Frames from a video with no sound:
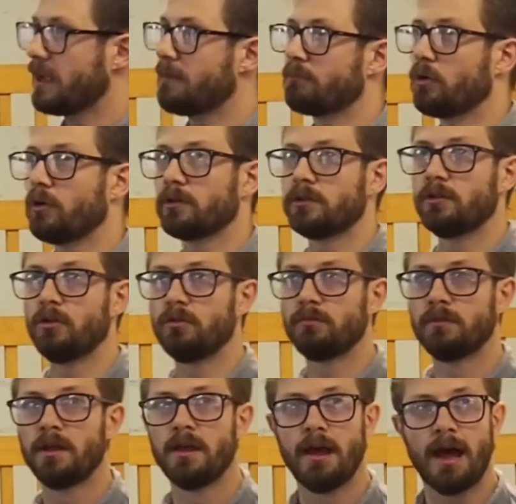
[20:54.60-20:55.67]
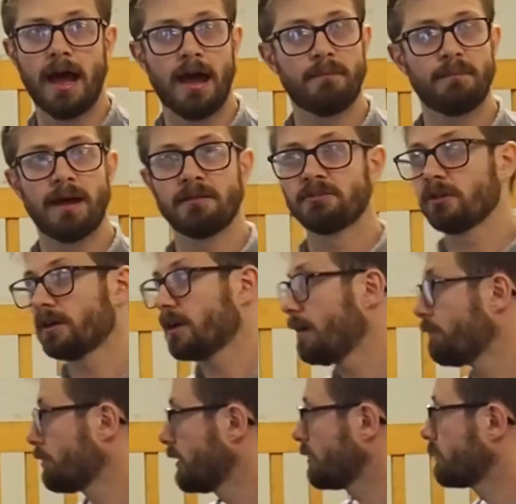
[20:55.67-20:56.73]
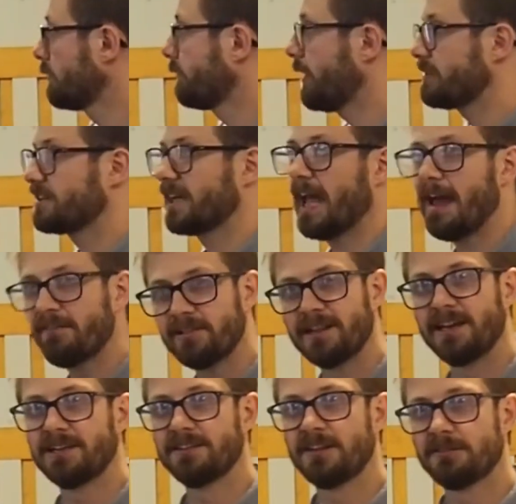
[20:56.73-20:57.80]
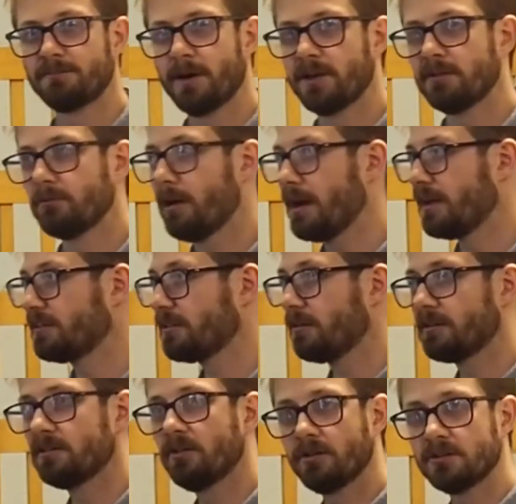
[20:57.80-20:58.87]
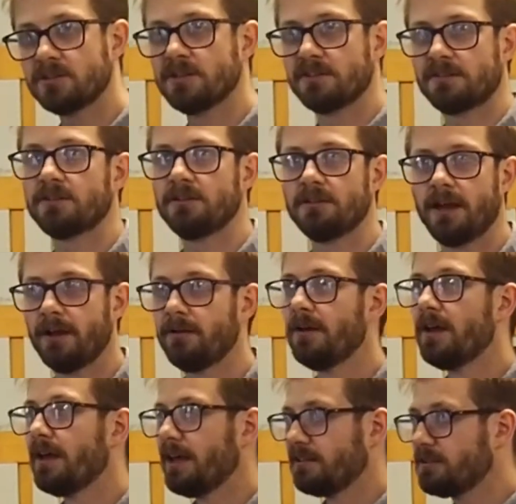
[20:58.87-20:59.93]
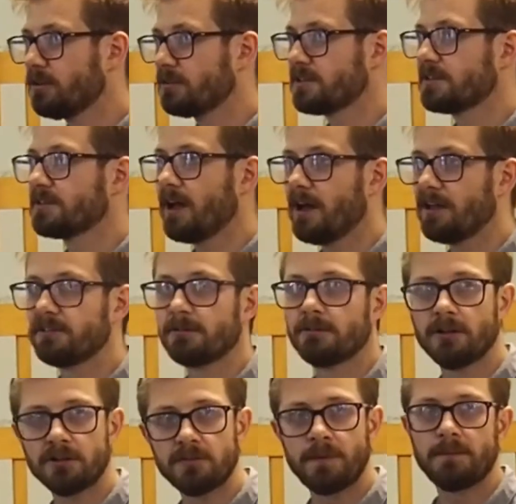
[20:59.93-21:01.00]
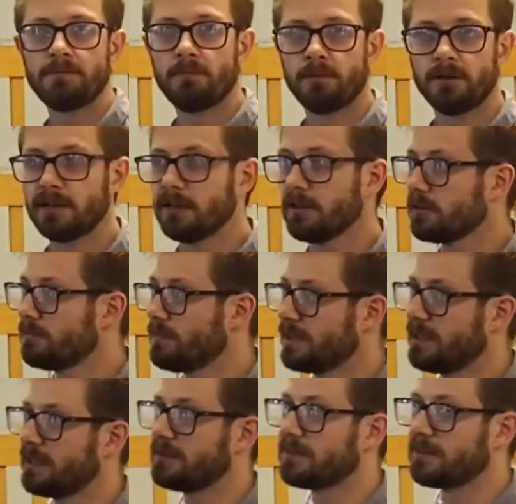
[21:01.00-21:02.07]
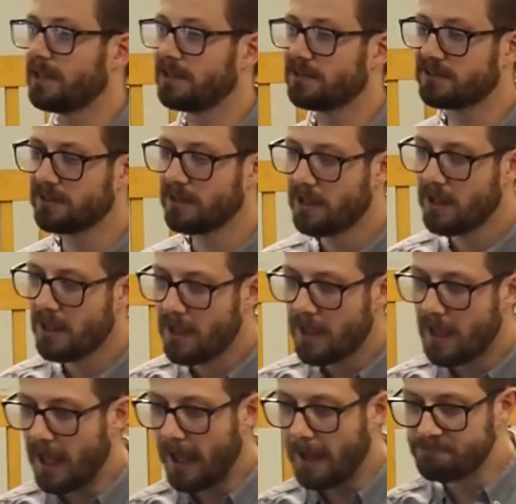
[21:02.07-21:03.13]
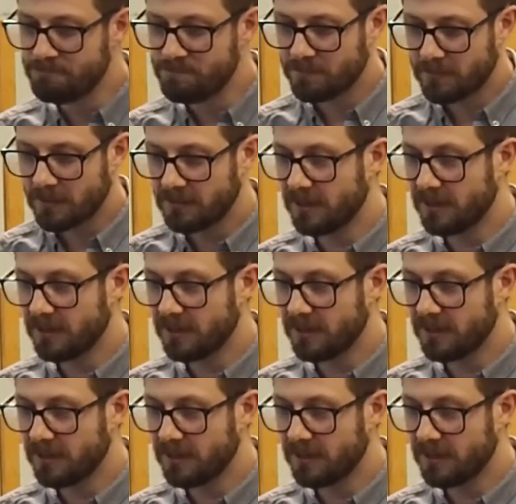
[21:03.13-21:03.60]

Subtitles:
Ambroxyl, and drug companies are investing heavily in this, by the way. So it's not just it's not just us. There are a lot of people putting a lot of money into this.